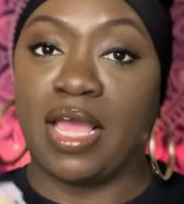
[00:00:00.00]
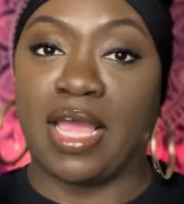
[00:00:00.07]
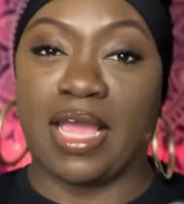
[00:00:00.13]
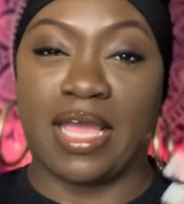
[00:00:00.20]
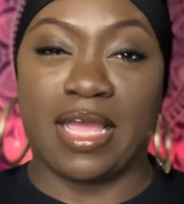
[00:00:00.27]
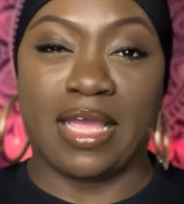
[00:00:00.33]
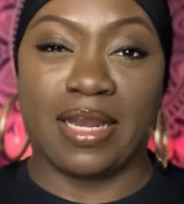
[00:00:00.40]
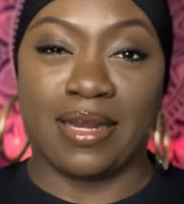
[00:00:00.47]

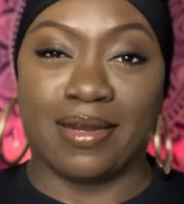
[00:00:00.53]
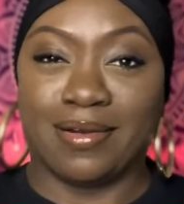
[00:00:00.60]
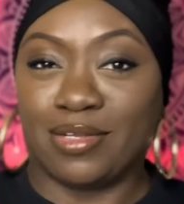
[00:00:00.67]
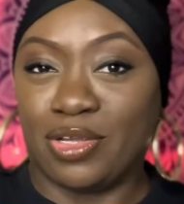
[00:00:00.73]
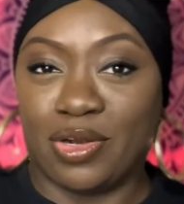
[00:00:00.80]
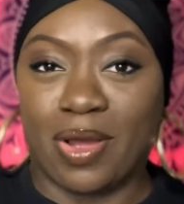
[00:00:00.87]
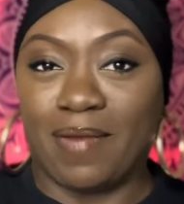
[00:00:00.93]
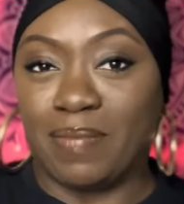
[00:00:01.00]
And,
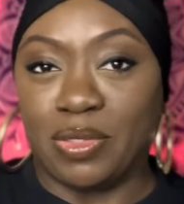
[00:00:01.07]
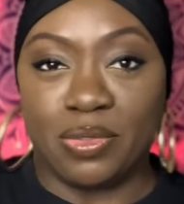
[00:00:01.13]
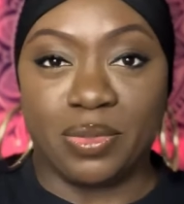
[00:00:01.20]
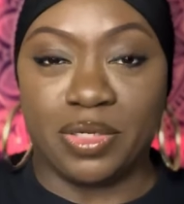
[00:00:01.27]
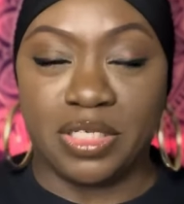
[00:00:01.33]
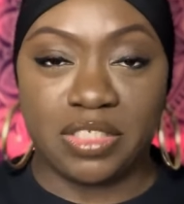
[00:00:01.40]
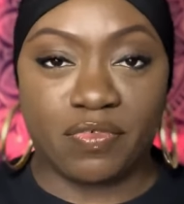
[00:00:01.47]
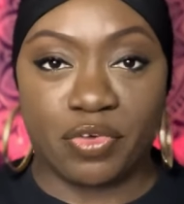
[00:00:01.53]
you know, I've been
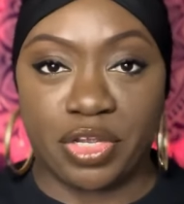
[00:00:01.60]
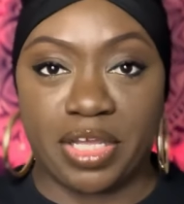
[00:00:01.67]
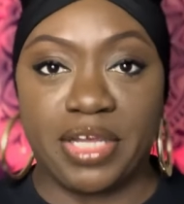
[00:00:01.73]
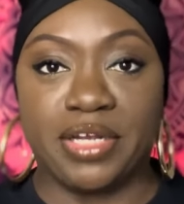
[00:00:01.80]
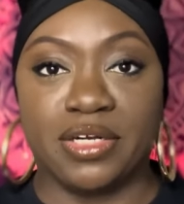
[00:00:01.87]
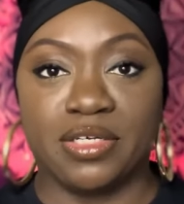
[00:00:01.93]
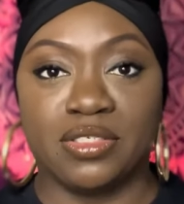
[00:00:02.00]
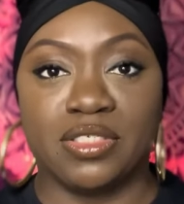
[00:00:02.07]
doing this for
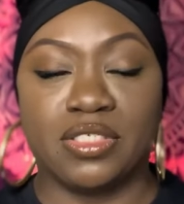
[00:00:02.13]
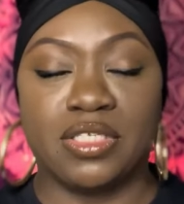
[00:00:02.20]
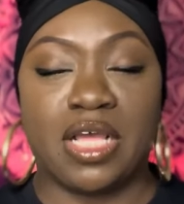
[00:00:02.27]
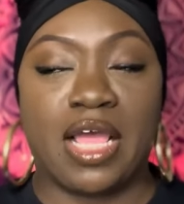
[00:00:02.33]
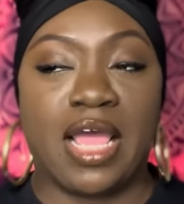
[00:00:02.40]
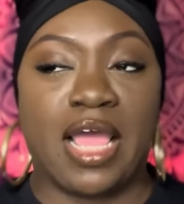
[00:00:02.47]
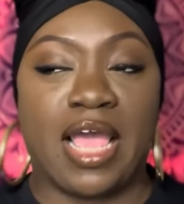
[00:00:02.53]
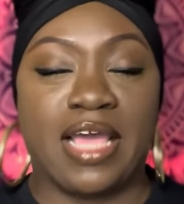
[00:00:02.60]
years.
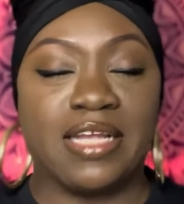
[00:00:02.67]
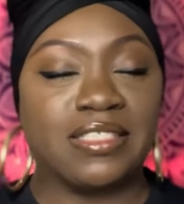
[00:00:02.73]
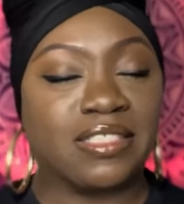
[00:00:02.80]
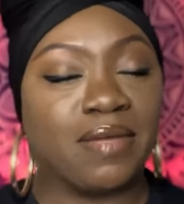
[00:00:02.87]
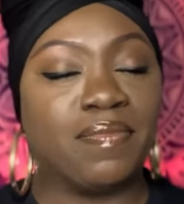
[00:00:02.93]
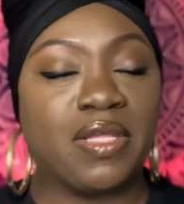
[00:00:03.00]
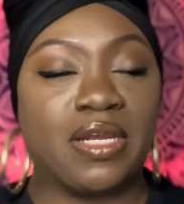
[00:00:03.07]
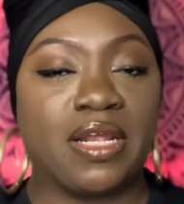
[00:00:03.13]
And it's
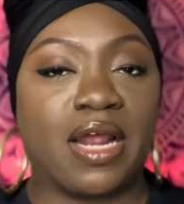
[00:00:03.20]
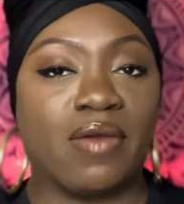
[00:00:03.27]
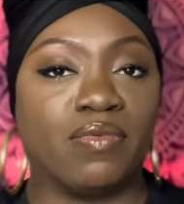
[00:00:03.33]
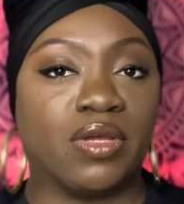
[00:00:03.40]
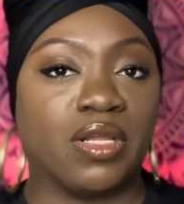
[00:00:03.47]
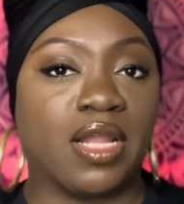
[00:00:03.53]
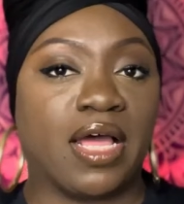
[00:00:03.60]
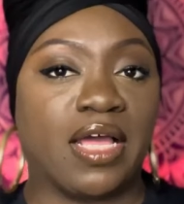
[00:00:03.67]
something that I
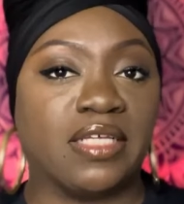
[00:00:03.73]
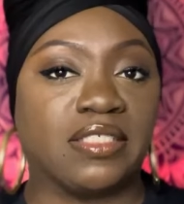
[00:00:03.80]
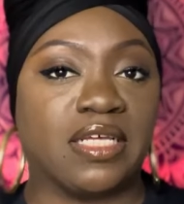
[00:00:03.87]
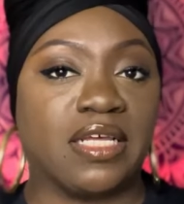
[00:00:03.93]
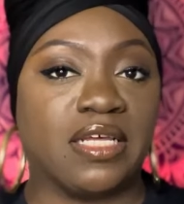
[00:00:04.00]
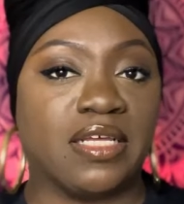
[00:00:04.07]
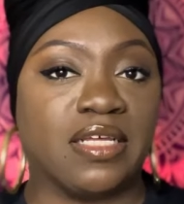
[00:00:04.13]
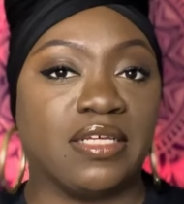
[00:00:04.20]
realize
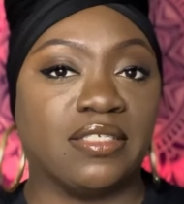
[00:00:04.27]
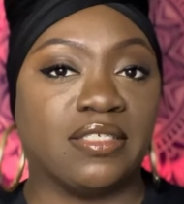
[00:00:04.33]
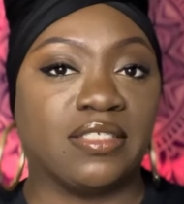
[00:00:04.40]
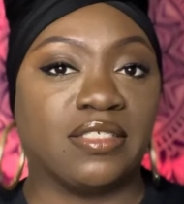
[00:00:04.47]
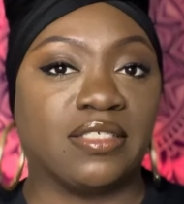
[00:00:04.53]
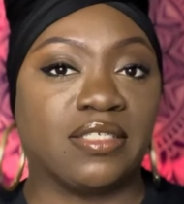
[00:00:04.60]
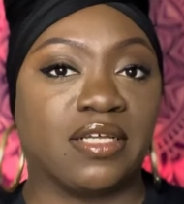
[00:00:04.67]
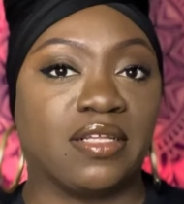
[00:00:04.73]

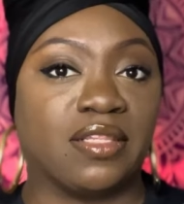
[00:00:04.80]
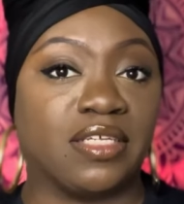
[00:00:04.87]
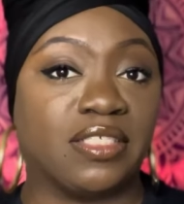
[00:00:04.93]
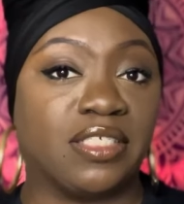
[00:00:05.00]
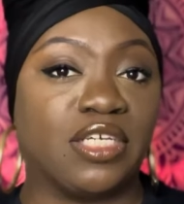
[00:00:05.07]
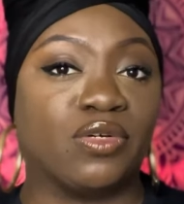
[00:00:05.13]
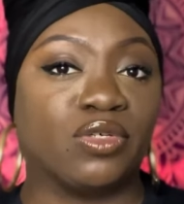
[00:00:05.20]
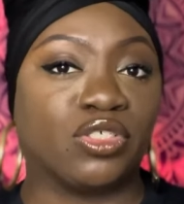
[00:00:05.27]
is the
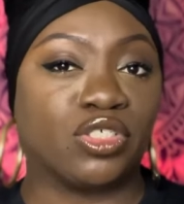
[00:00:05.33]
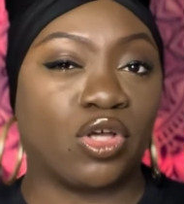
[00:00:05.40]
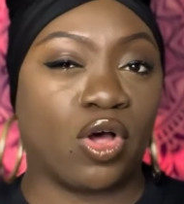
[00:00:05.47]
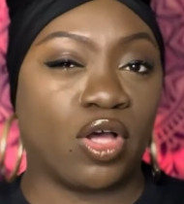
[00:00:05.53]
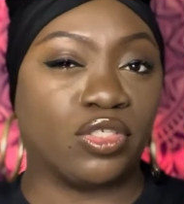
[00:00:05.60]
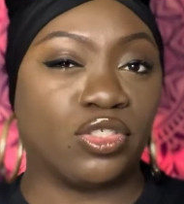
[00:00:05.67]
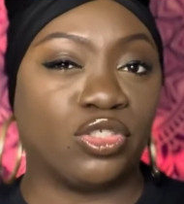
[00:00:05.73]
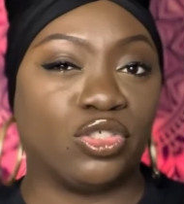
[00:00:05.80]
secret
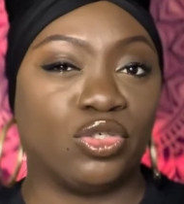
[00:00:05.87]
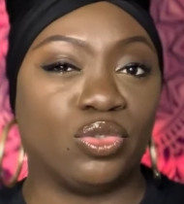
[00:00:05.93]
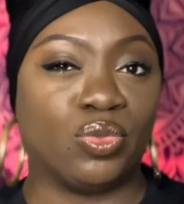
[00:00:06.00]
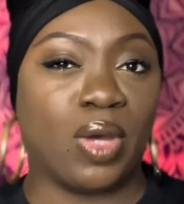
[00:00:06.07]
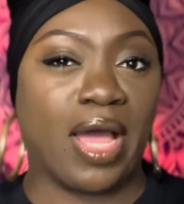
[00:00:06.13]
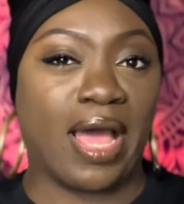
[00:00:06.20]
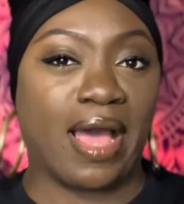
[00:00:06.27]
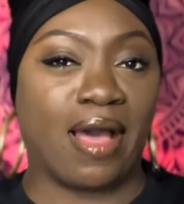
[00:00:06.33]
sauce to
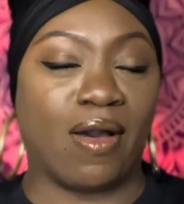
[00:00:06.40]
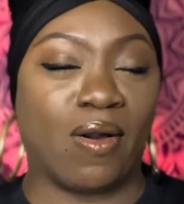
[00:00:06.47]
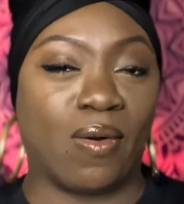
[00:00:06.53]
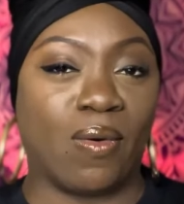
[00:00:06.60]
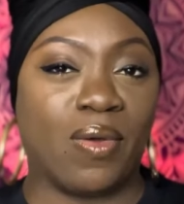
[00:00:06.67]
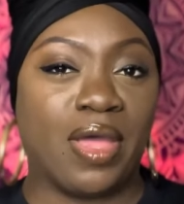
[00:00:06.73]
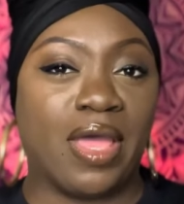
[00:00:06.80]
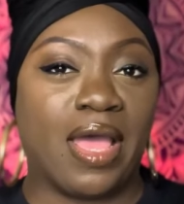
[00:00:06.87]

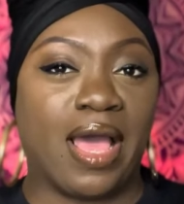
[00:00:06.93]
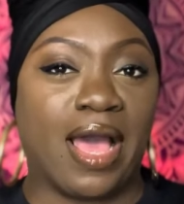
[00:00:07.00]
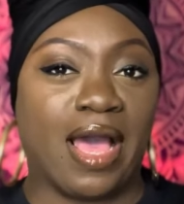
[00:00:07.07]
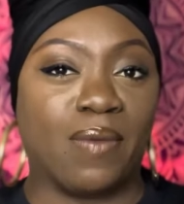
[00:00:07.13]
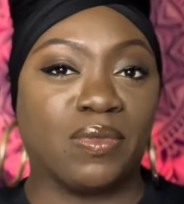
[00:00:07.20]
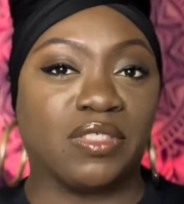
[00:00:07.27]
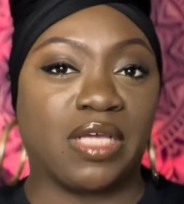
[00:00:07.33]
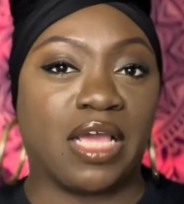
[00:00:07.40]
how I
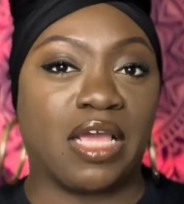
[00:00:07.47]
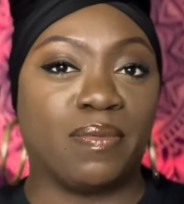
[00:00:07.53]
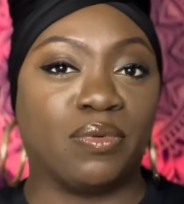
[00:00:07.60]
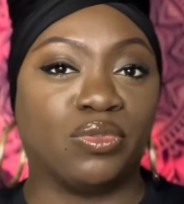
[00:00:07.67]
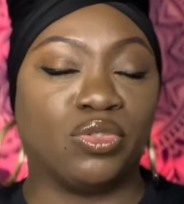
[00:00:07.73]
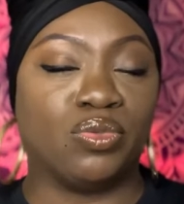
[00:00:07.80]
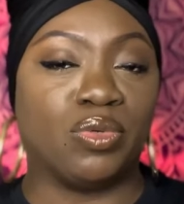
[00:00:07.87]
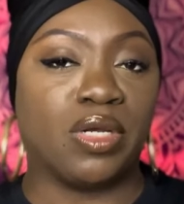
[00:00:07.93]
was able
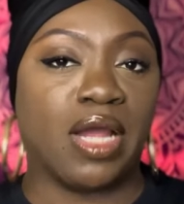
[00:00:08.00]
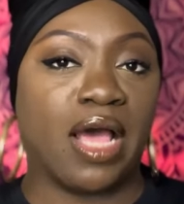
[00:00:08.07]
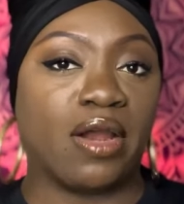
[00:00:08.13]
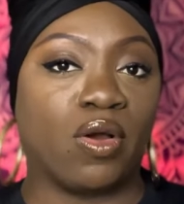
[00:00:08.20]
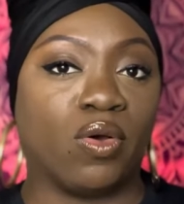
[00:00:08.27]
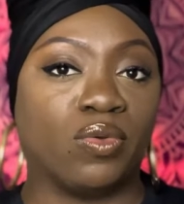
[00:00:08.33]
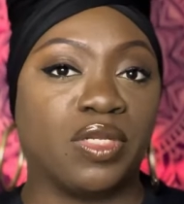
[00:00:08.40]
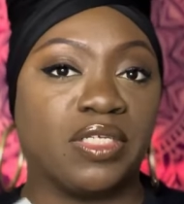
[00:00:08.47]
to not
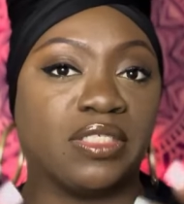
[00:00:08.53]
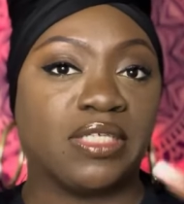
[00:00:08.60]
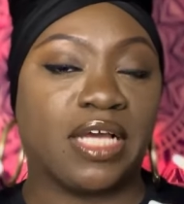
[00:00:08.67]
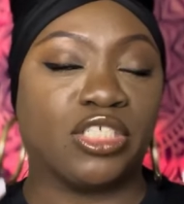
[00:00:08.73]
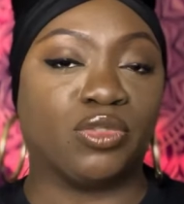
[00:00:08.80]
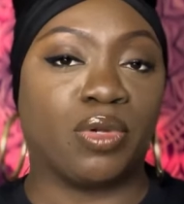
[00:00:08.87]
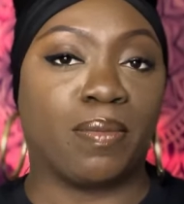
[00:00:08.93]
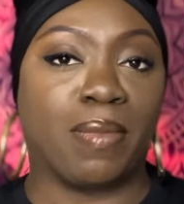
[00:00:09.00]
only
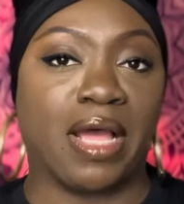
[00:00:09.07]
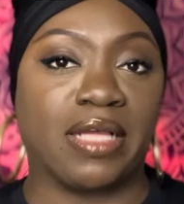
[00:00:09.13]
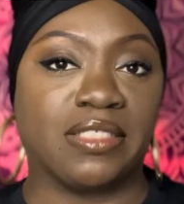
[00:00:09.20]
saturate my